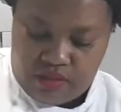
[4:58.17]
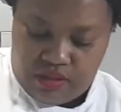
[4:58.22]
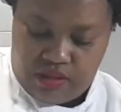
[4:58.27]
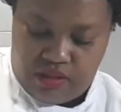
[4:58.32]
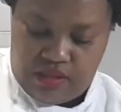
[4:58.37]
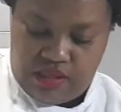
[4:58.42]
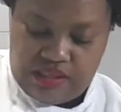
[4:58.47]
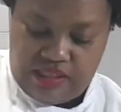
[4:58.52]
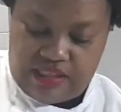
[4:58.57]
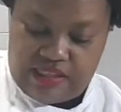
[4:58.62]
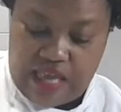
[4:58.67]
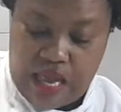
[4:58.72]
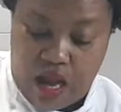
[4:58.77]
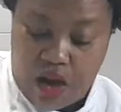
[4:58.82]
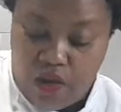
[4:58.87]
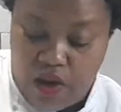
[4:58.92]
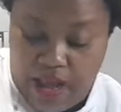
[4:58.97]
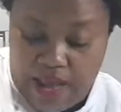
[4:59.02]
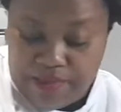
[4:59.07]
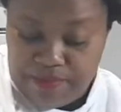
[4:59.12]
This is
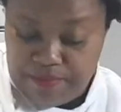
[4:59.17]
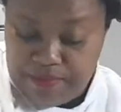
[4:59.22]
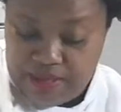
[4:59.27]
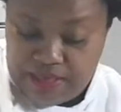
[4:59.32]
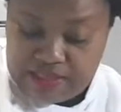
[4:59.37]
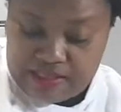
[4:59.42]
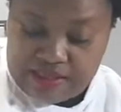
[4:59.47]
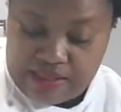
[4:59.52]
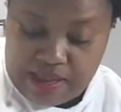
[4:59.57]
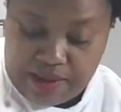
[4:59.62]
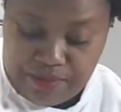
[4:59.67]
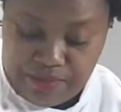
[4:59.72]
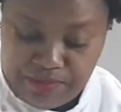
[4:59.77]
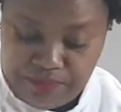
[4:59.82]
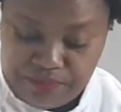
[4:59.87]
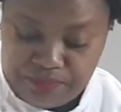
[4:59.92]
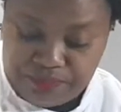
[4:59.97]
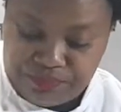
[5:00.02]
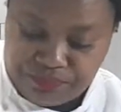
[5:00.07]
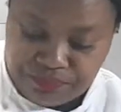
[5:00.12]
how I mix them.
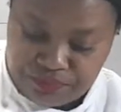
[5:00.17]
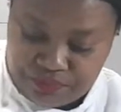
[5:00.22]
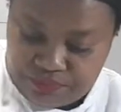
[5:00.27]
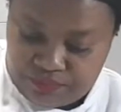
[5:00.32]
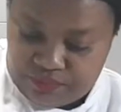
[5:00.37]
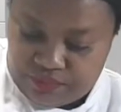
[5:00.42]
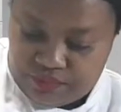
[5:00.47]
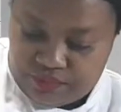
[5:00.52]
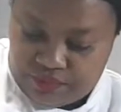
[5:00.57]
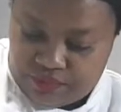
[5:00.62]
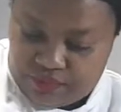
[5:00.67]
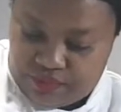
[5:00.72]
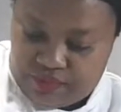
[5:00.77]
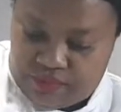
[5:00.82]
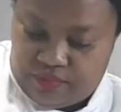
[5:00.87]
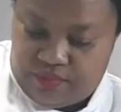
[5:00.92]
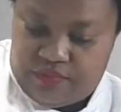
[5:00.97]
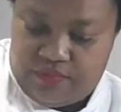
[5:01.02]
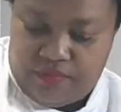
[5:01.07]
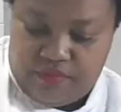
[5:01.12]

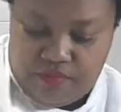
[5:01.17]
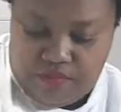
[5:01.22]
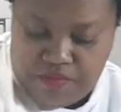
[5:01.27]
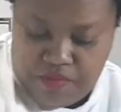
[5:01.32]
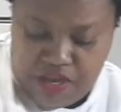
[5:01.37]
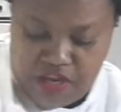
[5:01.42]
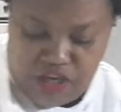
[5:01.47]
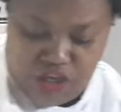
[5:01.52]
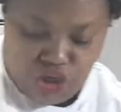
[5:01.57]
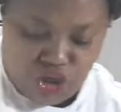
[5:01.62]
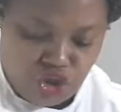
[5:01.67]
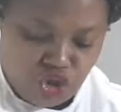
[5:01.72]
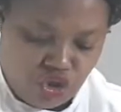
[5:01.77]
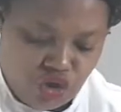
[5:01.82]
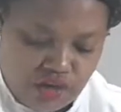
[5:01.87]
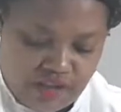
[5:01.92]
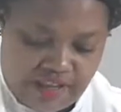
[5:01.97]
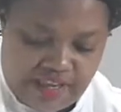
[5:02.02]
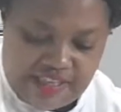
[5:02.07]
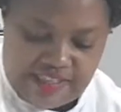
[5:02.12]
making sure
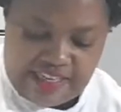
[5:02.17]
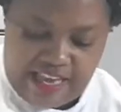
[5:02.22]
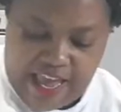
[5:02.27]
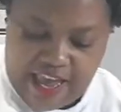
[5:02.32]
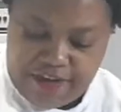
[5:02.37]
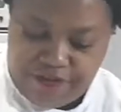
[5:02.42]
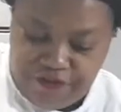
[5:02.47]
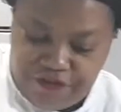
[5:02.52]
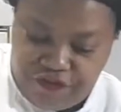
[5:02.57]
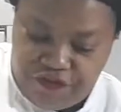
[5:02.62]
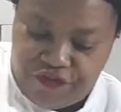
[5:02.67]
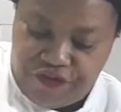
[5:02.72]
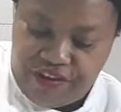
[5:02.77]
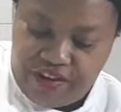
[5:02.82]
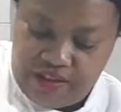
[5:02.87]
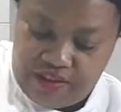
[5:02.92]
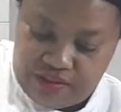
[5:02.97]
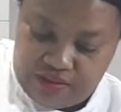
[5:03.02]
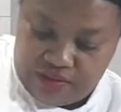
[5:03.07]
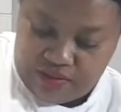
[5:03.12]
that I
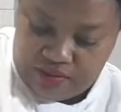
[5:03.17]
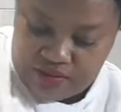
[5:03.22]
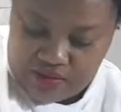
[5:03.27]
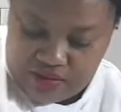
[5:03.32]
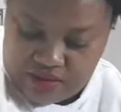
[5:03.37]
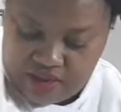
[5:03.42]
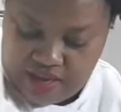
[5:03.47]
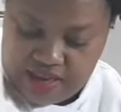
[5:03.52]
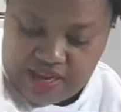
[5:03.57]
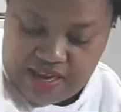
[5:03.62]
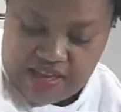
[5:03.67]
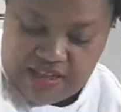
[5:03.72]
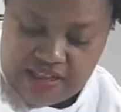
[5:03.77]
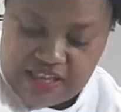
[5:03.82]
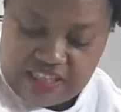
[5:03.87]
feel the